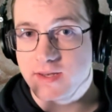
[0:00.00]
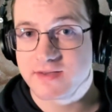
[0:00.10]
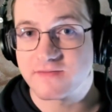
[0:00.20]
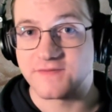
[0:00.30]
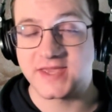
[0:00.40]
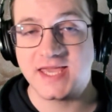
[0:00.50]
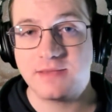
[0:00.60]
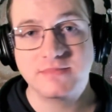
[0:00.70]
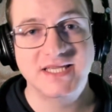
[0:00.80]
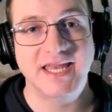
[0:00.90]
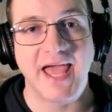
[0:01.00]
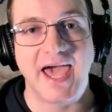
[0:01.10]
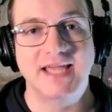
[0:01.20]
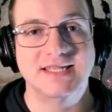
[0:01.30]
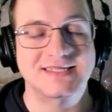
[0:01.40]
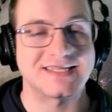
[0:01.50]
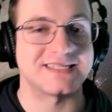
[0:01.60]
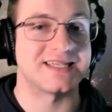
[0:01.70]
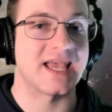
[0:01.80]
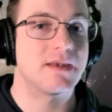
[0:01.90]
VMs can act as a
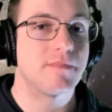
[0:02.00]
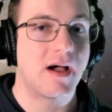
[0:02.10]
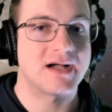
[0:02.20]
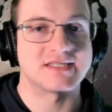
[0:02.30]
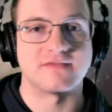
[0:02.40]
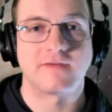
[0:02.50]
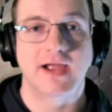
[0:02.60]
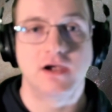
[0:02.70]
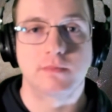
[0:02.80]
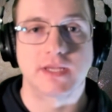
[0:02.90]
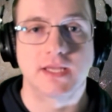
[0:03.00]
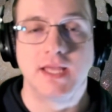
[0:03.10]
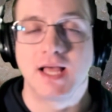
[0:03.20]
sandbox environment,